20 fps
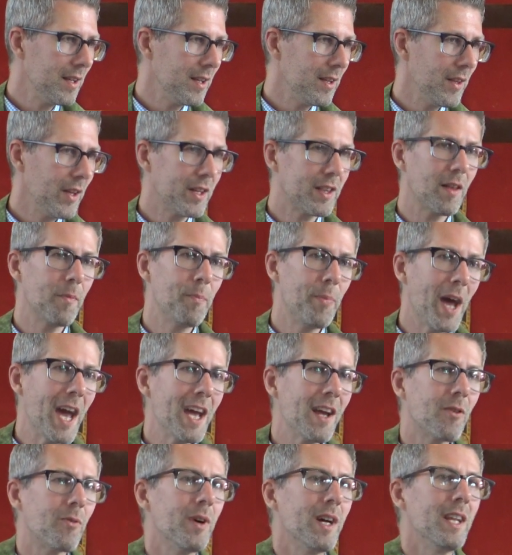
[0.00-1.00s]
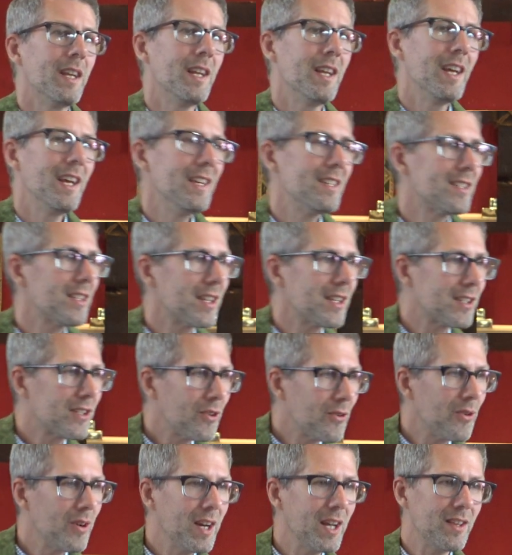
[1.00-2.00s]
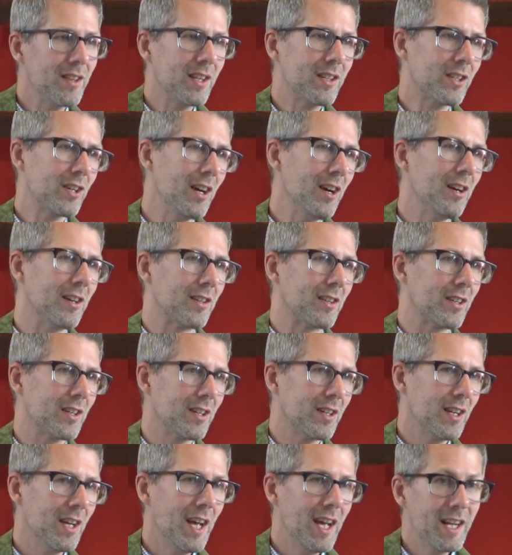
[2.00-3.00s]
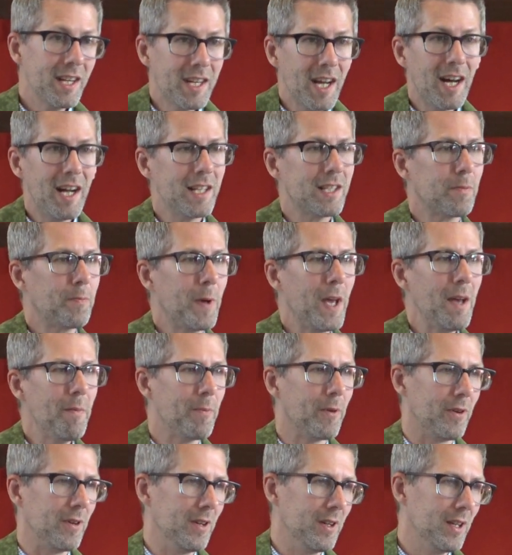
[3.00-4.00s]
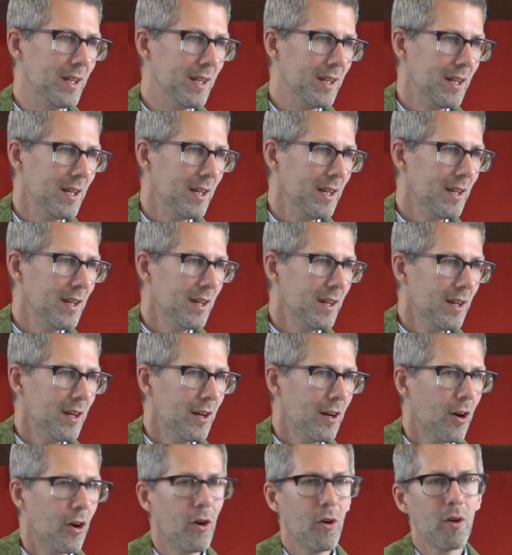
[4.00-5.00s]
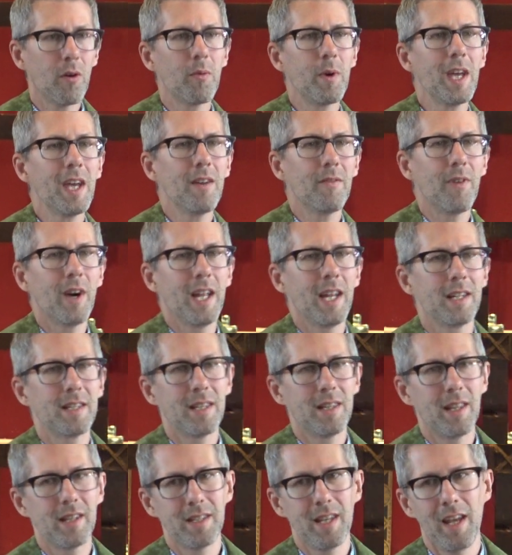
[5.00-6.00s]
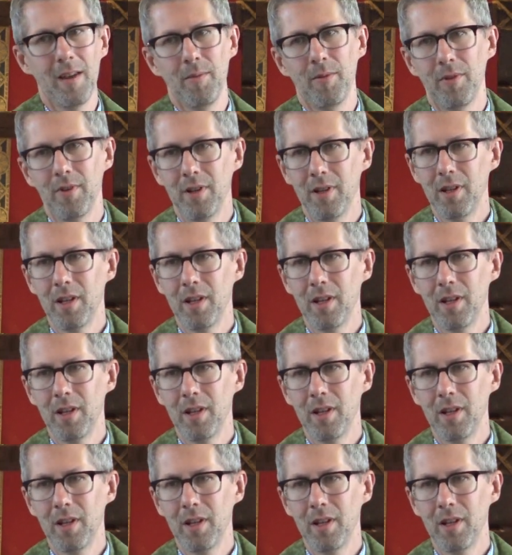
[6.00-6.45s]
The banquet is the story of the church and God's people. Who are we invited to the table?